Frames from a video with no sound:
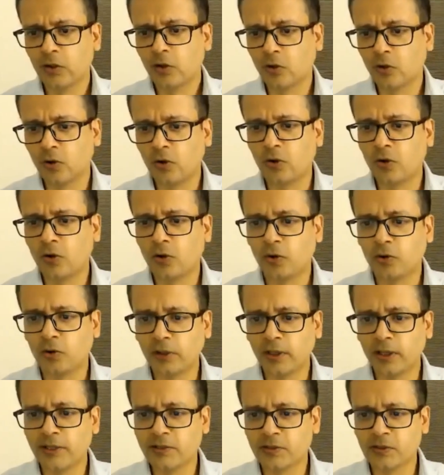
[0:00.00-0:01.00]

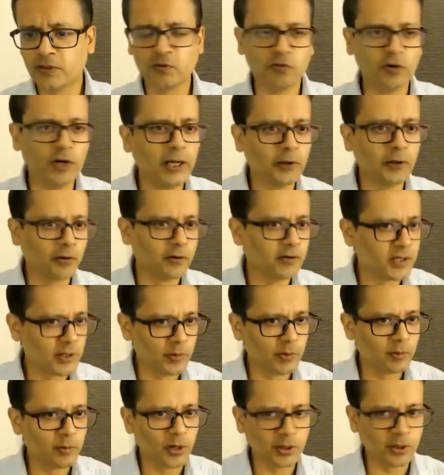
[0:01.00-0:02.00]
Or is it really going to
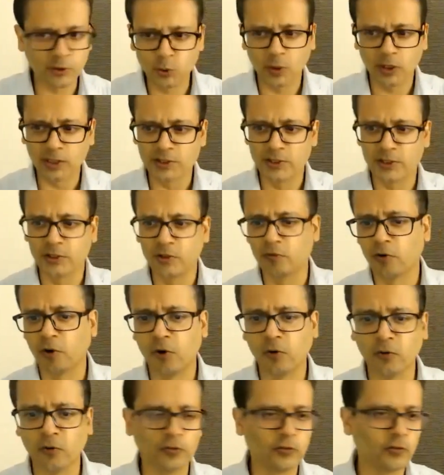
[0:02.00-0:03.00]
be about quality
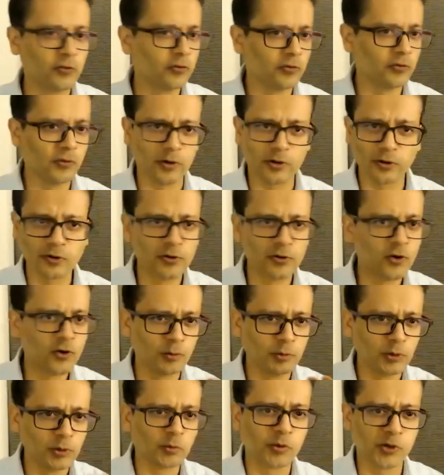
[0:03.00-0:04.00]
growth,
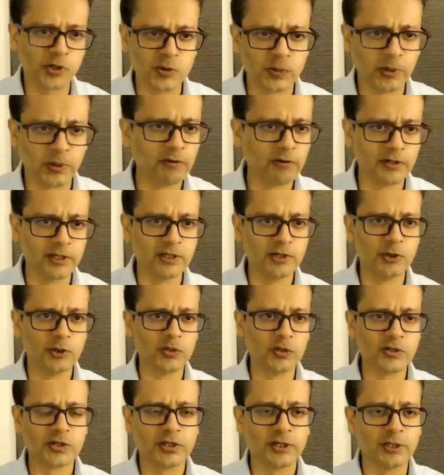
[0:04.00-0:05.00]
common prosperity,
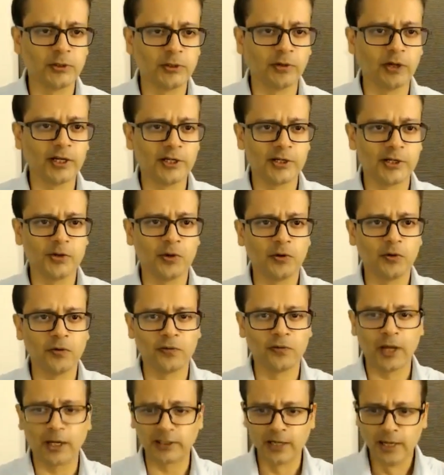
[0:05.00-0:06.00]
dual circulation, all
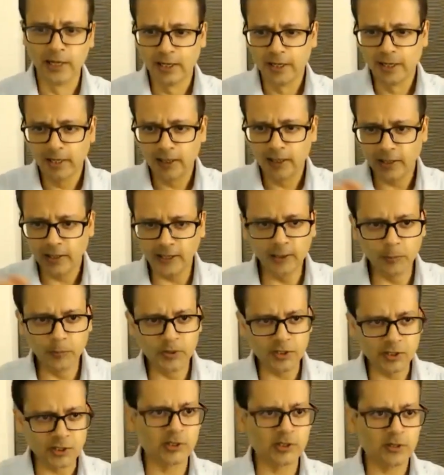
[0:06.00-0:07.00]
of that? Help
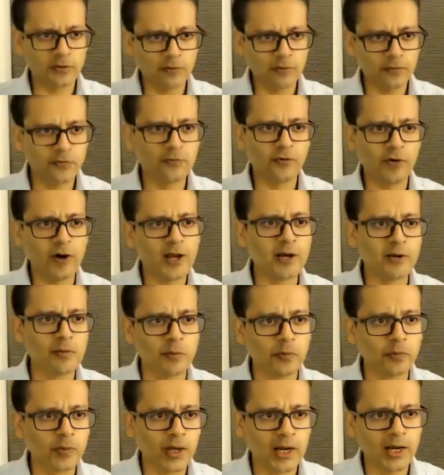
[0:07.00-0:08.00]
us
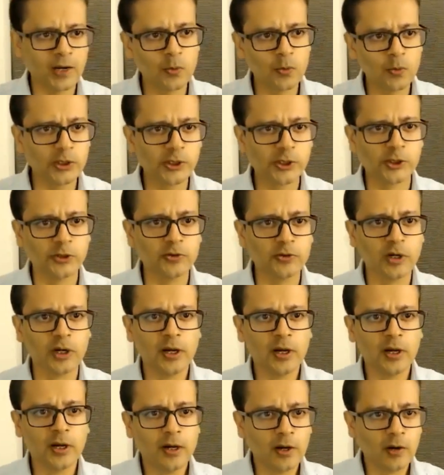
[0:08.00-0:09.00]
frame how we should
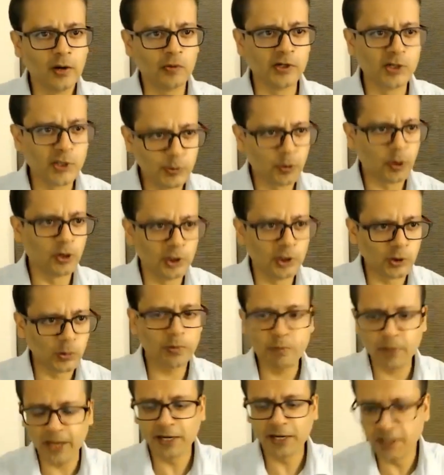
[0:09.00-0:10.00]
respond. Should we
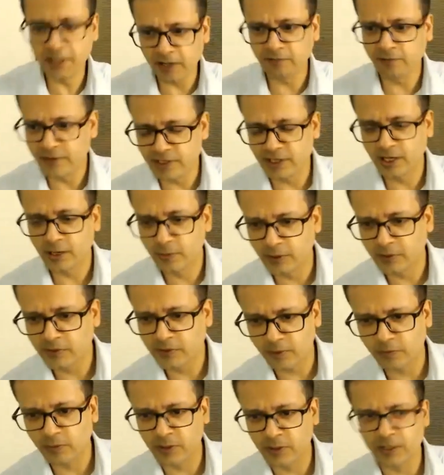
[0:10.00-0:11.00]
panic every time there's
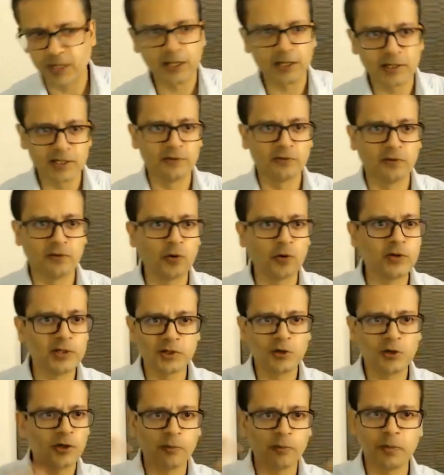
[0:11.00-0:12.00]
something negative, or is
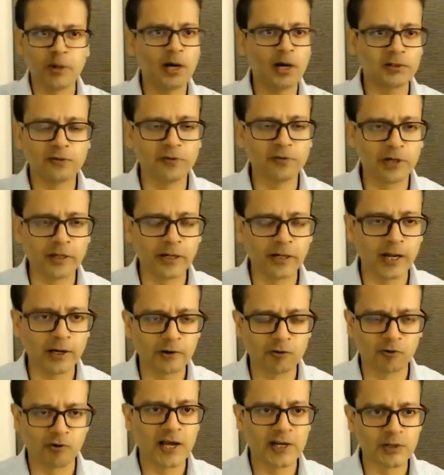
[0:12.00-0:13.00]
it all part of a
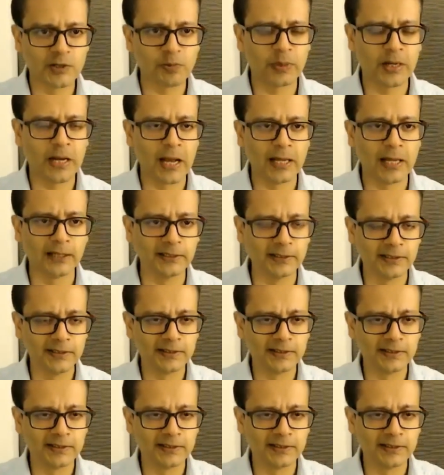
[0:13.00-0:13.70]
grand plan?